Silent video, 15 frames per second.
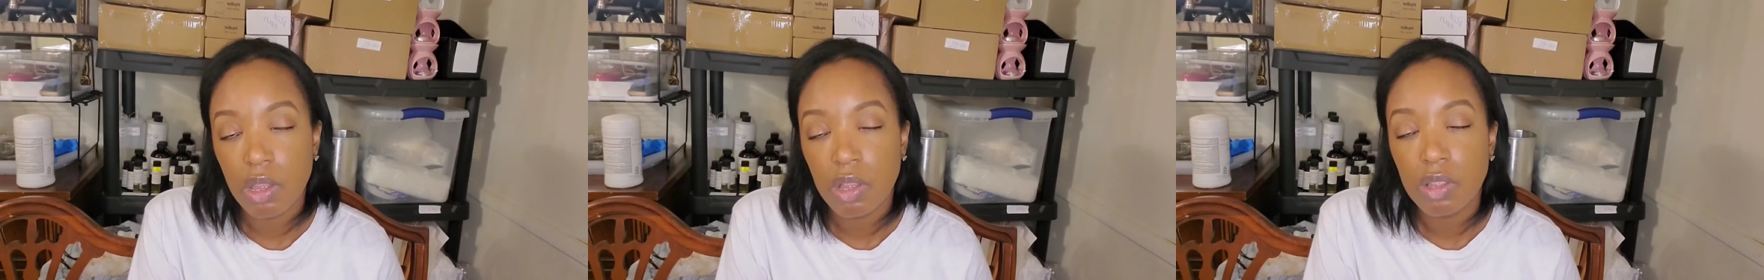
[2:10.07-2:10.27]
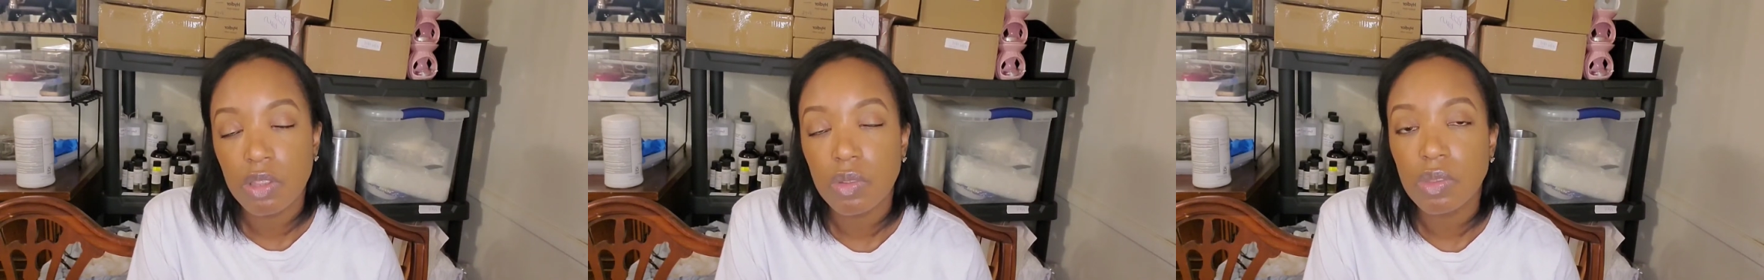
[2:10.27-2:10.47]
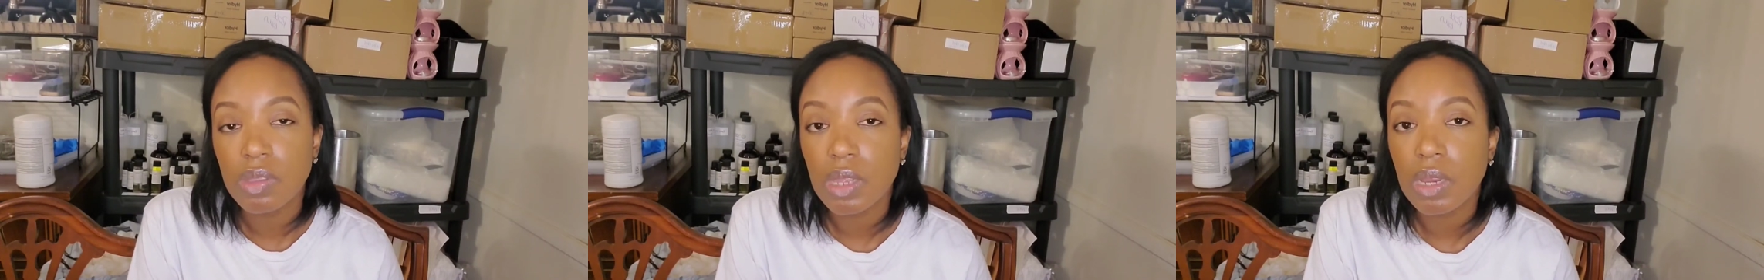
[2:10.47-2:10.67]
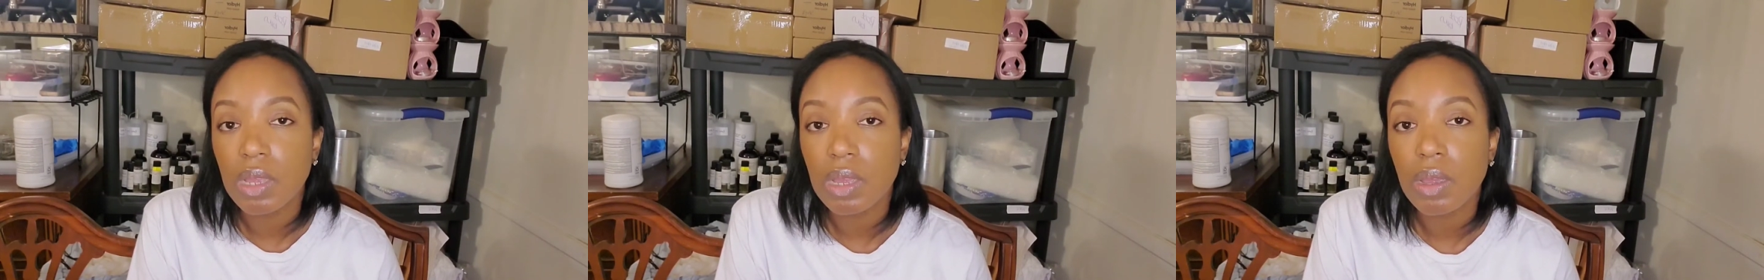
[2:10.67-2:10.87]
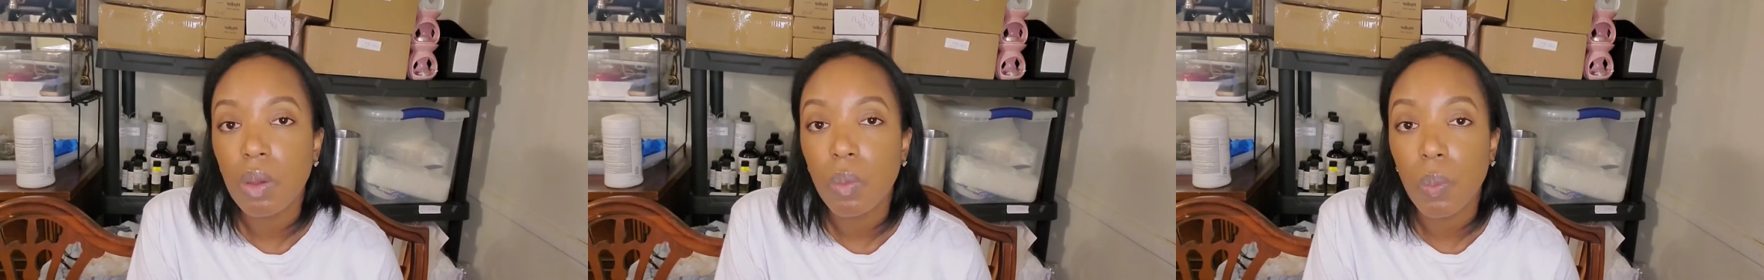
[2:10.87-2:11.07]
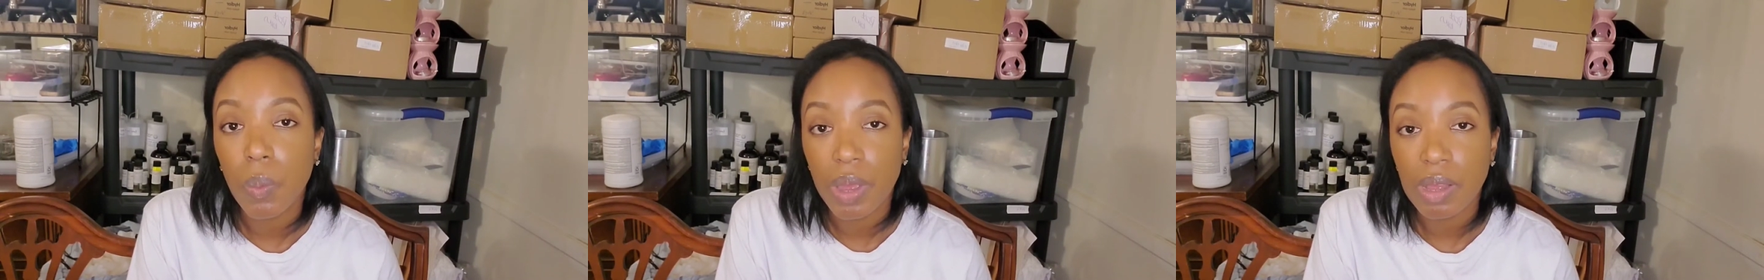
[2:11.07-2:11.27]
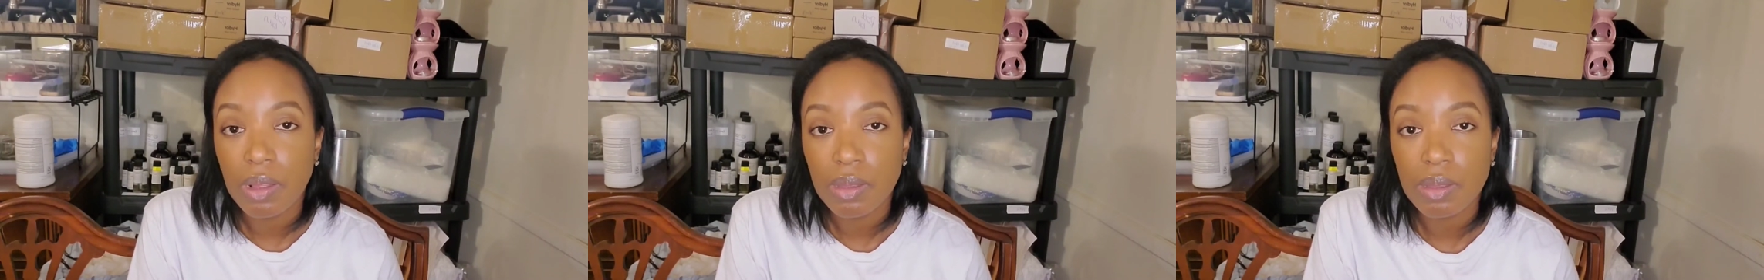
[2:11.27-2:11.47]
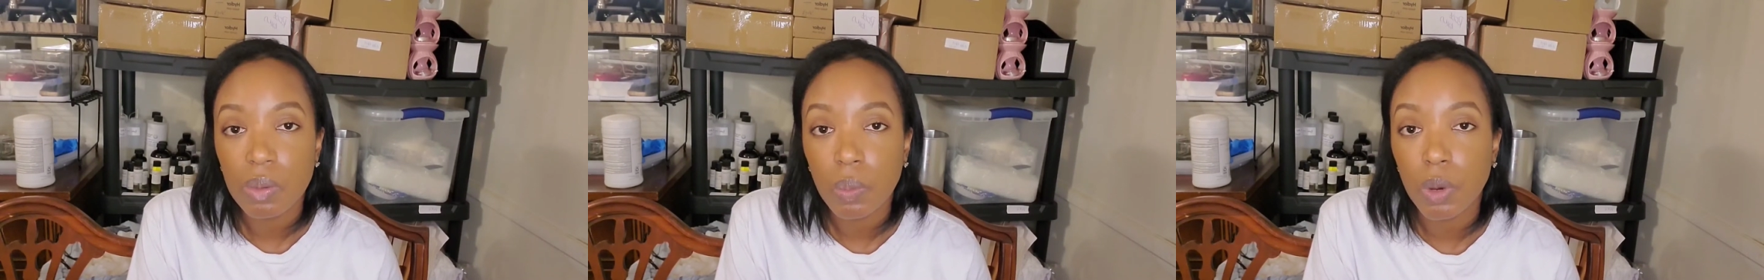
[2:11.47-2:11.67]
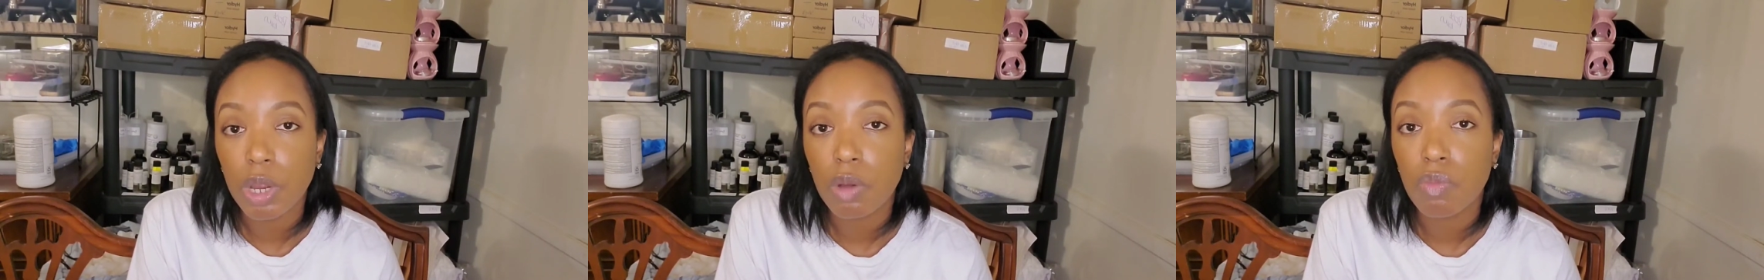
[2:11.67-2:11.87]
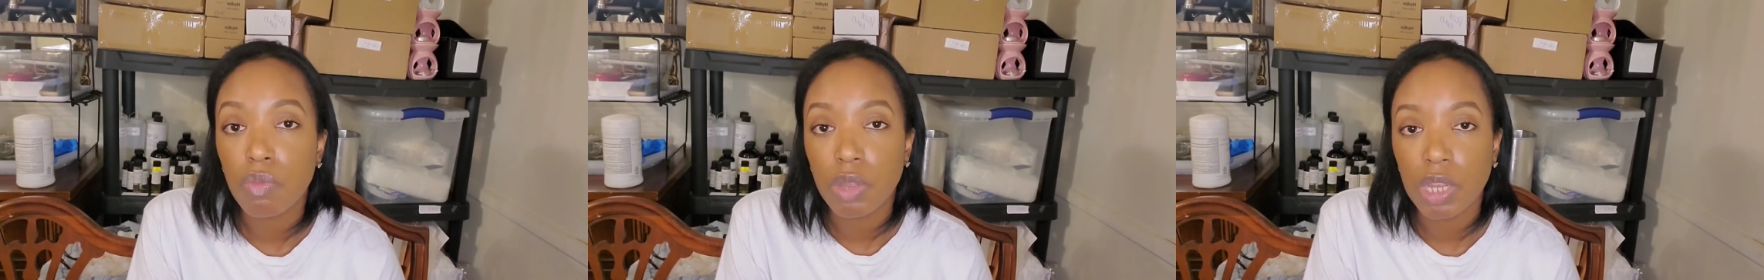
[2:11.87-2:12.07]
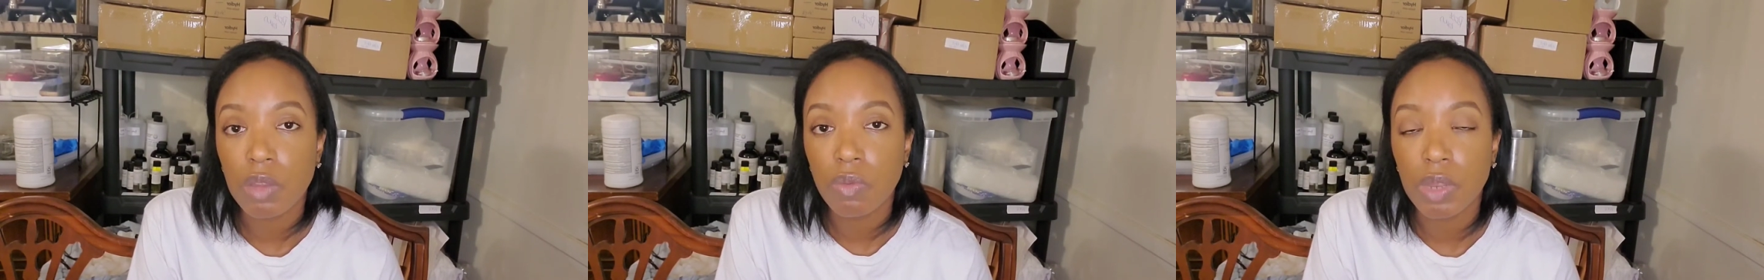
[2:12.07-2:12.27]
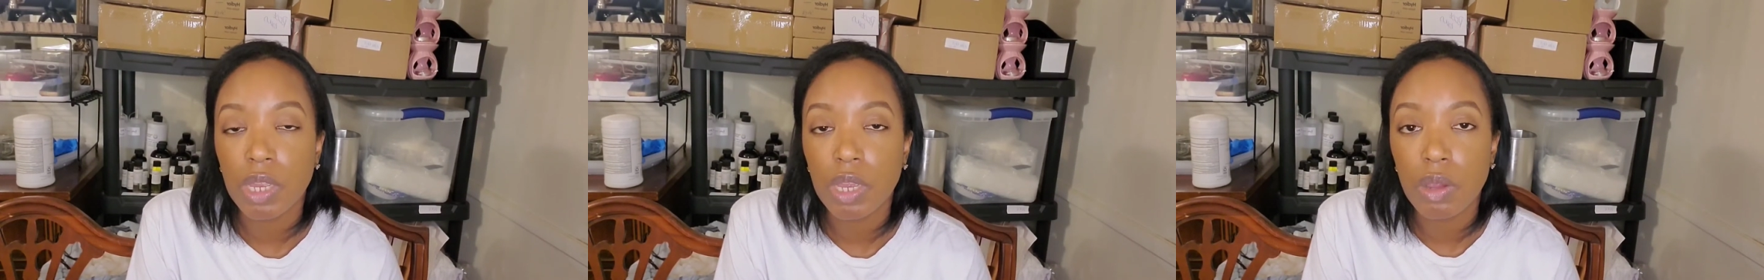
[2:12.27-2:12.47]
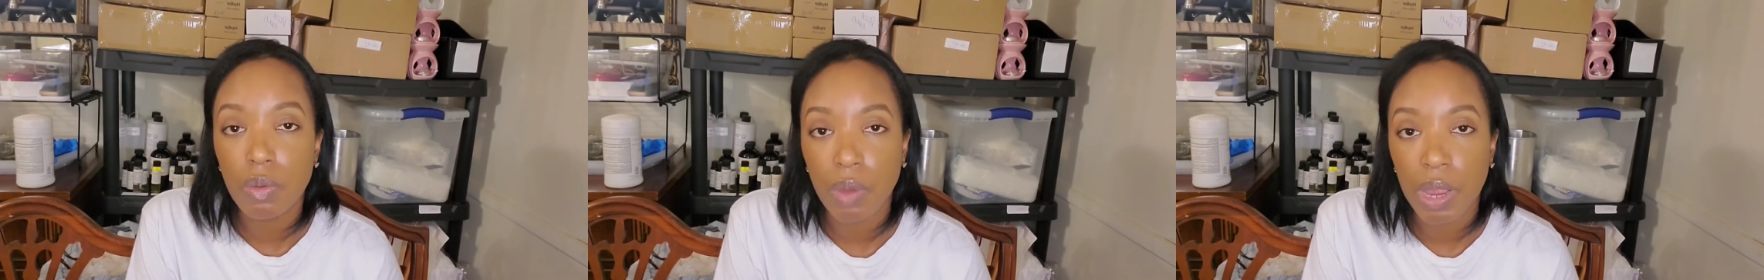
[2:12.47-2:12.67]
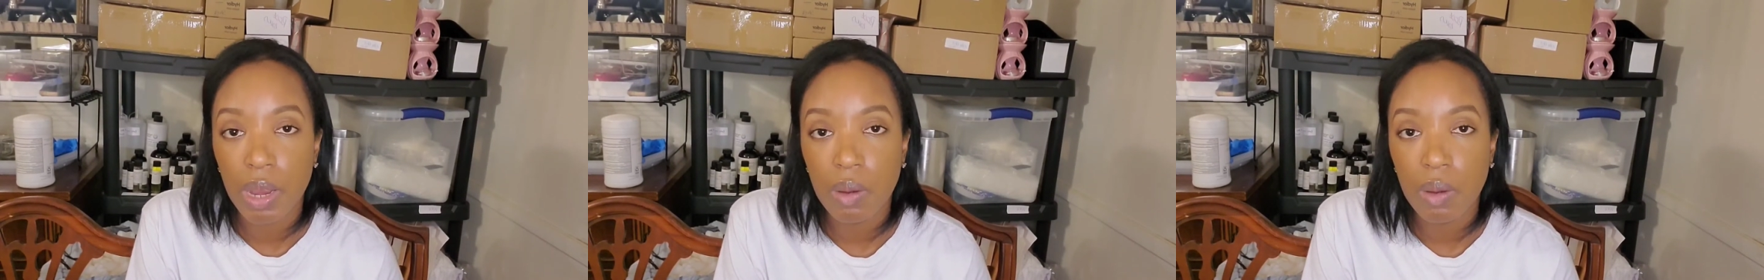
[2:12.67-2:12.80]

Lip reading: So CD wicks work really great